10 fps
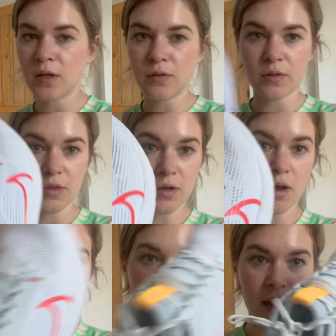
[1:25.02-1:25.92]
the
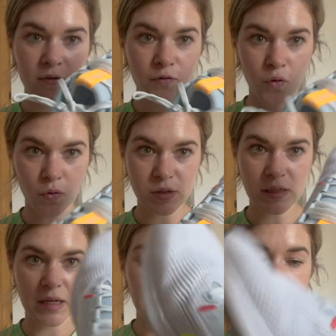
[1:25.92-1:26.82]
Nike Peg
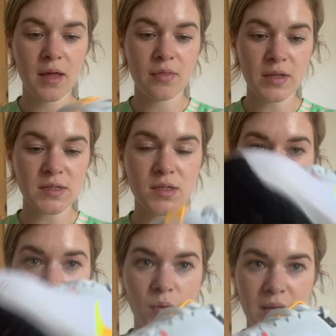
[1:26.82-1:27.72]
40, this is a
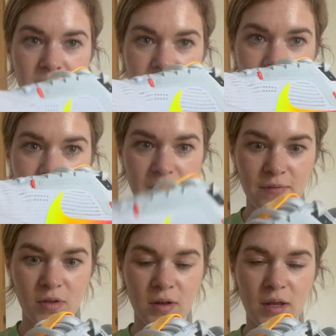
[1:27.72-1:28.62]
US
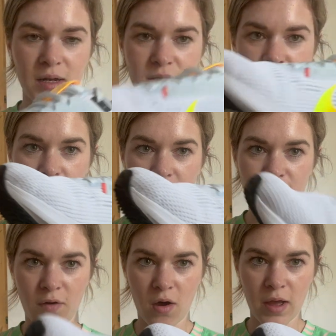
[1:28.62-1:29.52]
7 and it's UK
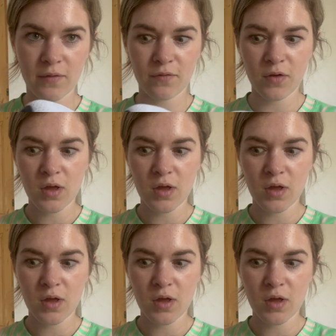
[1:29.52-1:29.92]
5.